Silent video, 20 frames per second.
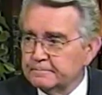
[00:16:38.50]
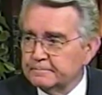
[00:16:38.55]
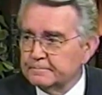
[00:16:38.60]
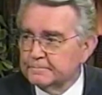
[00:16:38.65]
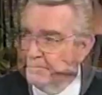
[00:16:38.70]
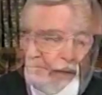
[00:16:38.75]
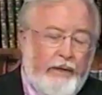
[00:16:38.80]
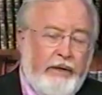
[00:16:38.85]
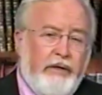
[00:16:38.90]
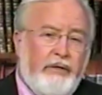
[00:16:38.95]
uh,
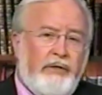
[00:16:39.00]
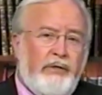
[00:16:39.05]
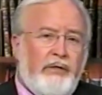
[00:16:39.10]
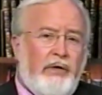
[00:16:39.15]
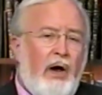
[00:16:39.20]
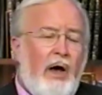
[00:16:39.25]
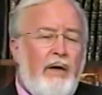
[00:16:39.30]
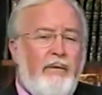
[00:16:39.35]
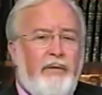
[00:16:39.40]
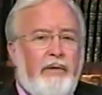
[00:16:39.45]
this is
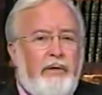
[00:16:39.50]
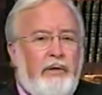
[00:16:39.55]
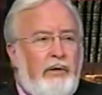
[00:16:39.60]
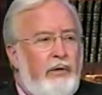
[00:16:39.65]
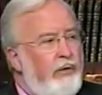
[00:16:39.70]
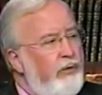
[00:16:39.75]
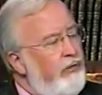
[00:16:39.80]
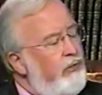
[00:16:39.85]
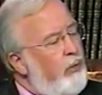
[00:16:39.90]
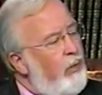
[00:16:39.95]
often
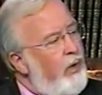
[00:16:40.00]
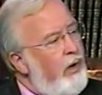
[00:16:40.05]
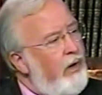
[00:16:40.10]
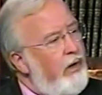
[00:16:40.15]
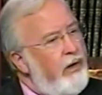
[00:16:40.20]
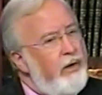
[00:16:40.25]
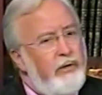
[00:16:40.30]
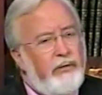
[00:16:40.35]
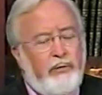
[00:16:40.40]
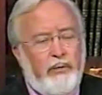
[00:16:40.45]
used where
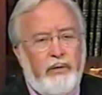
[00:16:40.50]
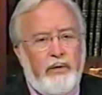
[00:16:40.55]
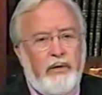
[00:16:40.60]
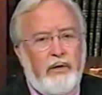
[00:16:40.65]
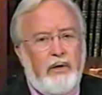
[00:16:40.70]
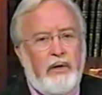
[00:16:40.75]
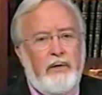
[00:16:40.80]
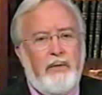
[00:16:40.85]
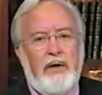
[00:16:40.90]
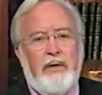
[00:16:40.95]

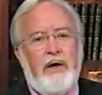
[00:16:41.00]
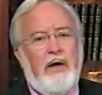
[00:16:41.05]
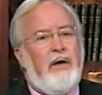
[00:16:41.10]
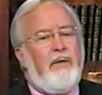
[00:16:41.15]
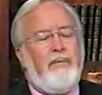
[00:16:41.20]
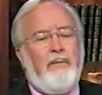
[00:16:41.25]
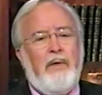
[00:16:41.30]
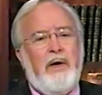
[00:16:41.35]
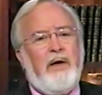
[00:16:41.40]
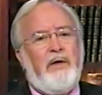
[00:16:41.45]
Israel uh,
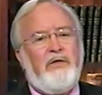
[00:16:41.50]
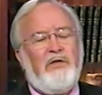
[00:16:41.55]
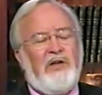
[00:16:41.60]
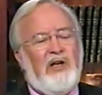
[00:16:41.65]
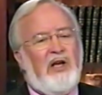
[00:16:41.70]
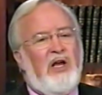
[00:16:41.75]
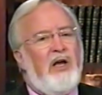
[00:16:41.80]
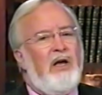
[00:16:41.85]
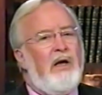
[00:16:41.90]
makes uh,